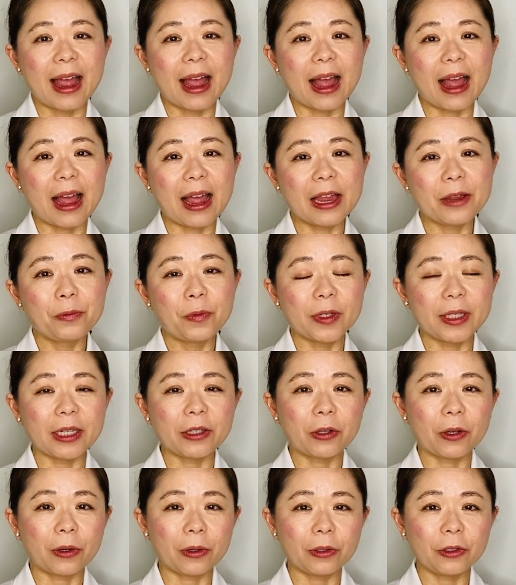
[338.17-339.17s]
I would
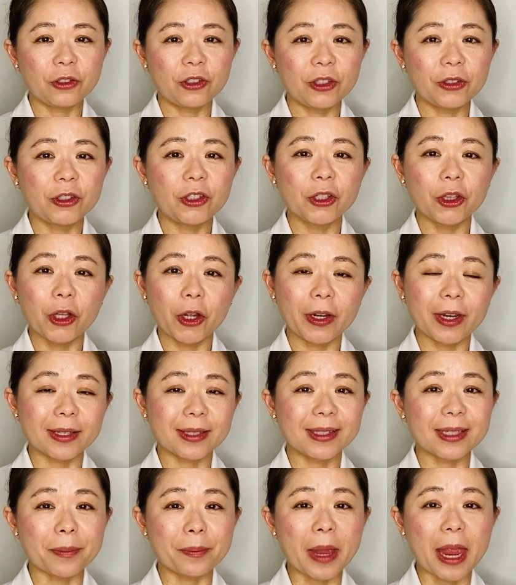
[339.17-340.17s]
encourage you to look at
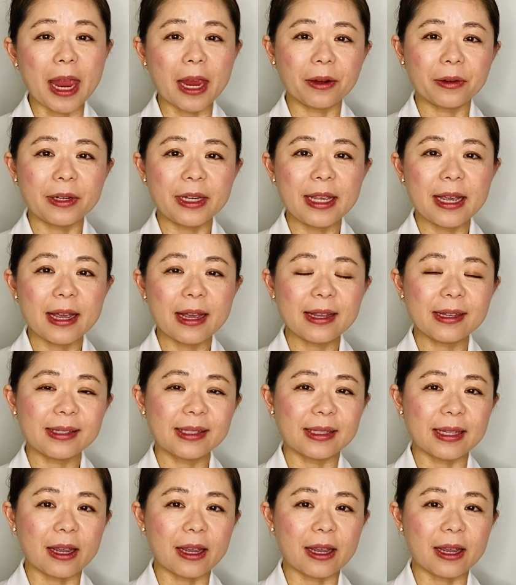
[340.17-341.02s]
some areas